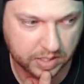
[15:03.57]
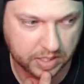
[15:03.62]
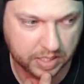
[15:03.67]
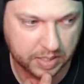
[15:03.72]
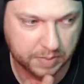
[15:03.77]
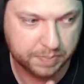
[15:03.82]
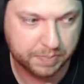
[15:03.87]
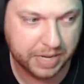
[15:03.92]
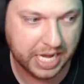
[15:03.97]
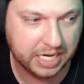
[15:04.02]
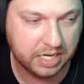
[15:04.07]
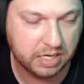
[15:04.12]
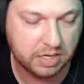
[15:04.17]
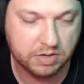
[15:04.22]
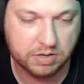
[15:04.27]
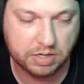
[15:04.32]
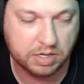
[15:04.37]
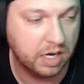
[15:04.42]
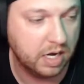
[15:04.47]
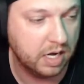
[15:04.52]
The
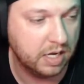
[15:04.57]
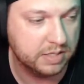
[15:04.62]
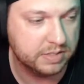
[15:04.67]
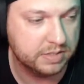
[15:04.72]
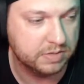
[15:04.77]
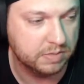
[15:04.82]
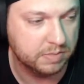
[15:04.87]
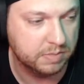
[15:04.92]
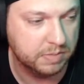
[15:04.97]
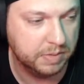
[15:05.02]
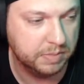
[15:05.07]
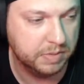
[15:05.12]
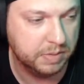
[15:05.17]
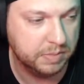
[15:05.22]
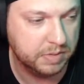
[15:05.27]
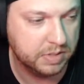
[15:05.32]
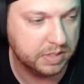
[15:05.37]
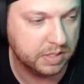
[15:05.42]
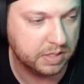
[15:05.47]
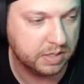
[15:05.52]
peddler costume. Let
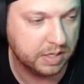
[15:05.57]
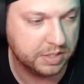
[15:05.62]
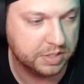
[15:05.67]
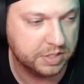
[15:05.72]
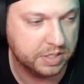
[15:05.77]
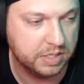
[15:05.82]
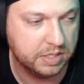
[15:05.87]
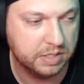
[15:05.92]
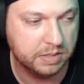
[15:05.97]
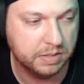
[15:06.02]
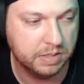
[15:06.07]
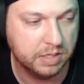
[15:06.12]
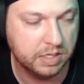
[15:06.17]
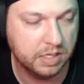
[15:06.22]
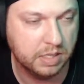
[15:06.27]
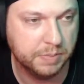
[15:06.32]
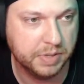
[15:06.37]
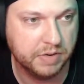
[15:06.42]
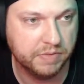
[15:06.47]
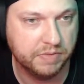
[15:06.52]
me take actually a
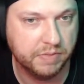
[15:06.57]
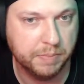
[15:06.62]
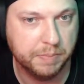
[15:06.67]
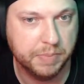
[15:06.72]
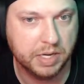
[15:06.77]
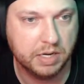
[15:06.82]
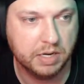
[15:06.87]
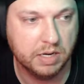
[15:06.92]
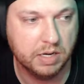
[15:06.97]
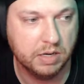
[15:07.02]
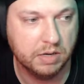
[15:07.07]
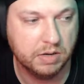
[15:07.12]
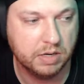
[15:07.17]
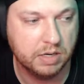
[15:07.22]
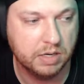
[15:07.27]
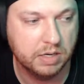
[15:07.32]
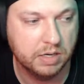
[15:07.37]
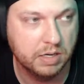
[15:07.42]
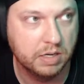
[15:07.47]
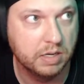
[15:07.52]
little bit of a bigger
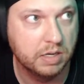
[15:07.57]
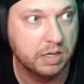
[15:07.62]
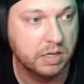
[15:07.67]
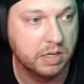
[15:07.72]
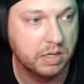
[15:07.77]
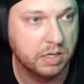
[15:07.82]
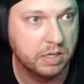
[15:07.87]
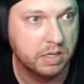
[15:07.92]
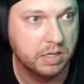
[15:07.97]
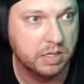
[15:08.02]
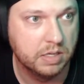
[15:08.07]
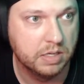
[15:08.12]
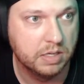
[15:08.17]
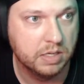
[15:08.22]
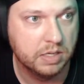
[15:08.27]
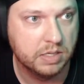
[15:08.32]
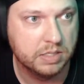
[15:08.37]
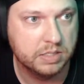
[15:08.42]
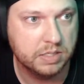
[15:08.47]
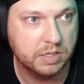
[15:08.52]
look.
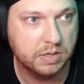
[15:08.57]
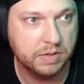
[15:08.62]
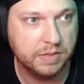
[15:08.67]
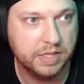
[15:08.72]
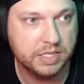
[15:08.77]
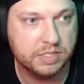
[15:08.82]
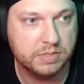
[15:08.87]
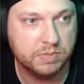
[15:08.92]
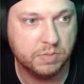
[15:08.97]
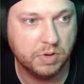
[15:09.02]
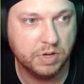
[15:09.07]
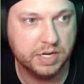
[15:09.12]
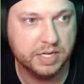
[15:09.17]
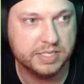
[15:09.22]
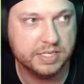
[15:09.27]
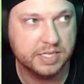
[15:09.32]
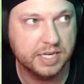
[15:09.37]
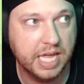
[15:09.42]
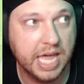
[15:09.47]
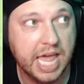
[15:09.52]
So this one
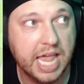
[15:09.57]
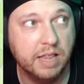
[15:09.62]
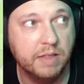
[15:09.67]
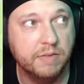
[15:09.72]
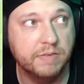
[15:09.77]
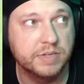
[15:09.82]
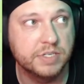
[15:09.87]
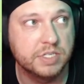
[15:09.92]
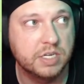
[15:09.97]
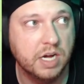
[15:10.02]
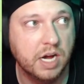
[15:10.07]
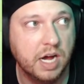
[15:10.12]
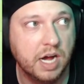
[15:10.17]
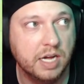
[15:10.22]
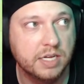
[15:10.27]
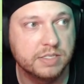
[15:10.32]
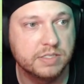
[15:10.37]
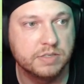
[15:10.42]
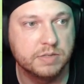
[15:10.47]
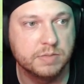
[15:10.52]
is an elvish
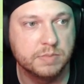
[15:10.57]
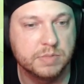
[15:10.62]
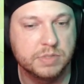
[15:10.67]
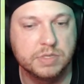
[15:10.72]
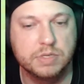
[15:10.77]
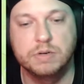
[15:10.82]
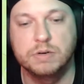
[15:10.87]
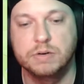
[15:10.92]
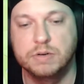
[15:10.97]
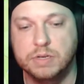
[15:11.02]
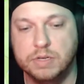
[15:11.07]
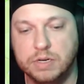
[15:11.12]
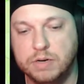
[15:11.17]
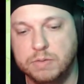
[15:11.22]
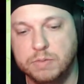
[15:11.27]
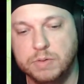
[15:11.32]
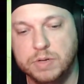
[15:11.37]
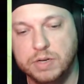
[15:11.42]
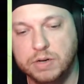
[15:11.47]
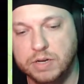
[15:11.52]
costume, so you
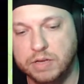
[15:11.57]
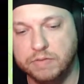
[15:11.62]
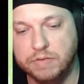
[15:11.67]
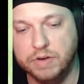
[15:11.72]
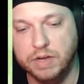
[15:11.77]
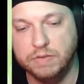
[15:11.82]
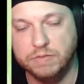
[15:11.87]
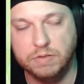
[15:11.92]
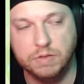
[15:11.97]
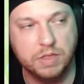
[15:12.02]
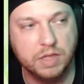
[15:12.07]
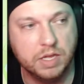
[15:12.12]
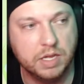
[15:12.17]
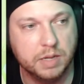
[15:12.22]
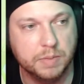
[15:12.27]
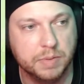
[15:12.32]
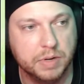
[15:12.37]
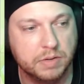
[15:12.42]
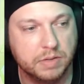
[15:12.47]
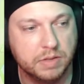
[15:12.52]
know, we don't even have to think
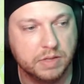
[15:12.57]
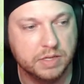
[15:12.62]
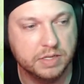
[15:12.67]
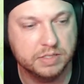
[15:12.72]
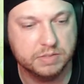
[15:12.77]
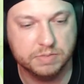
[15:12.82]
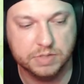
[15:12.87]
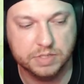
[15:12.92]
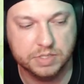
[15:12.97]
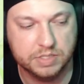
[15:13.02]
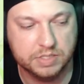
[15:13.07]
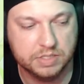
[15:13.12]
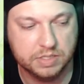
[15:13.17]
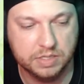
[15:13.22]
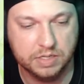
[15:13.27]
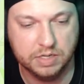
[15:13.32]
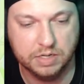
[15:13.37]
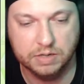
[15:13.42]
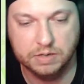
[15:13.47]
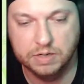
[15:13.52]
about this. We just,
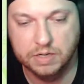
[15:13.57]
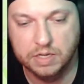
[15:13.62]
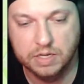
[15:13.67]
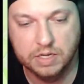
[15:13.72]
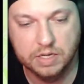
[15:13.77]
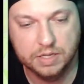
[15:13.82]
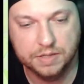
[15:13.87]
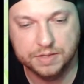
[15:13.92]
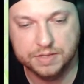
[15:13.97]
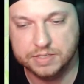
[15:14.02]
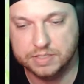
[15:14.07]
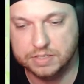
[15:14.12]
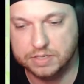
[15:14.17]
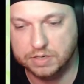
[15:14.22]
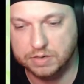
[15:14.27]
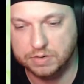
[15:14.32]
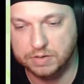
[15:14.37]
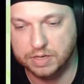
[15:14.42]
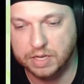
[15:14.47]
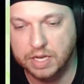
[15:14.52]
you know, this is
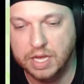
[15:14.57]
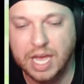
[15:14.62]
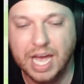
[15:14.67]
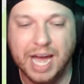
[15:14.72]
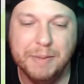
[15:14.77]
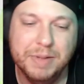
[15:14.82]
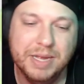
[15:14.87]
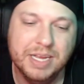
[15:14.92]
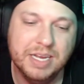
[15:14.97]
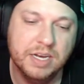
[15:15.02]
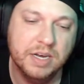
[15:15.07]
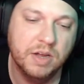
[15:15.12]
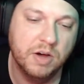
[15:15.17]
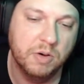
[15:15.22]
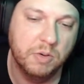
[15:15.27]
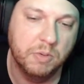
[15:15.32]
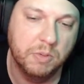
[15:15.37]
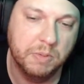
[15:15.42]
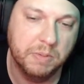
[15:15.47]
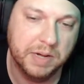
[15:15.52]
going. I mean,
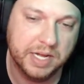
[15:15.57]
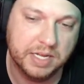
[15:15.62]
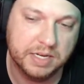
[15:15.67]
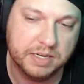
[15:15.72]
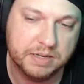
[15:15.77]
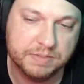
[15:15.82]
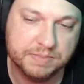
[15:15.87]
no, wait.